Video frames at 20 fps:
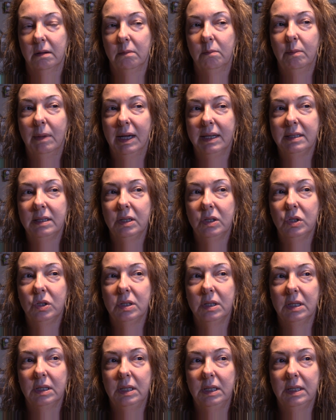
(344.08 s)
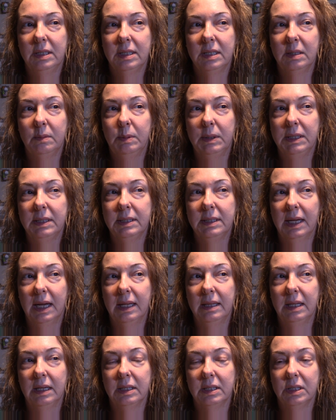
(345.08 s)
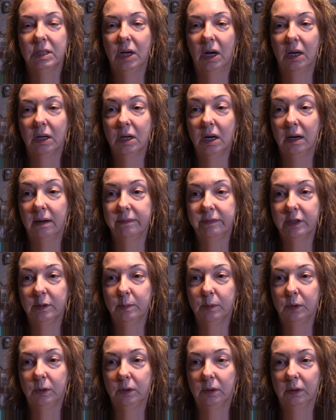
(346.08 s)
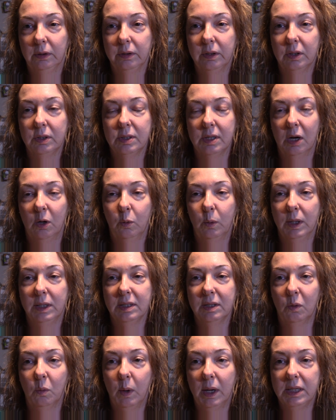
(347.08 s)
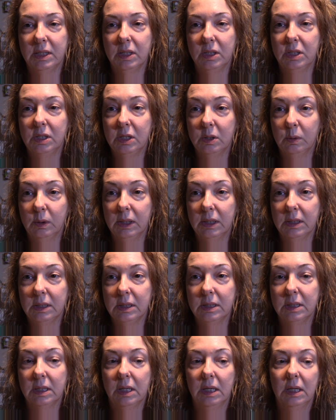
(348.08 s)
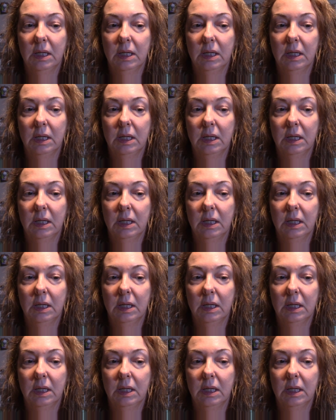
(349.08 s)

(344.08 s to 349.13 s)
message that needs to be said that's not comfortable, there's always a way to do it